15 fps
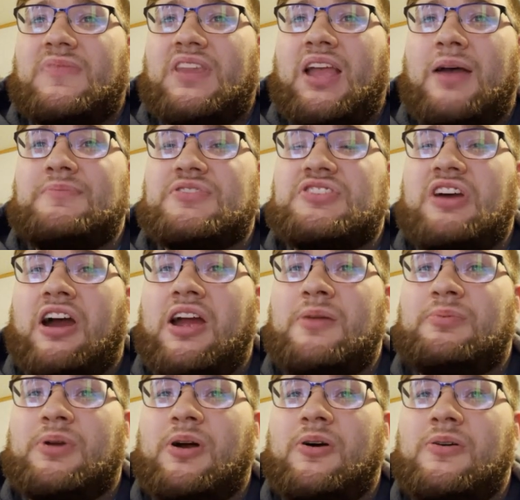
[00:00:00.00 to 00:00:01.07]
I'm sorry,
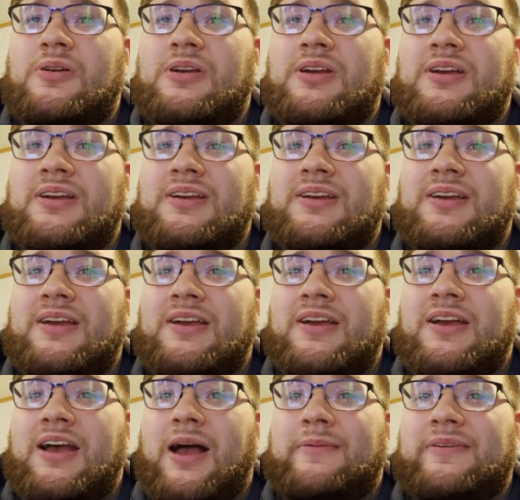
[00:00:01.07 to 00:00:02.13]
bro.
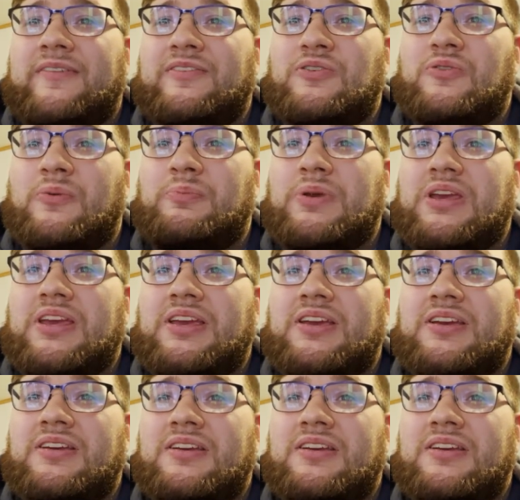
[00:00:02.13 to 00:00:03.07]
I'm giving you a B.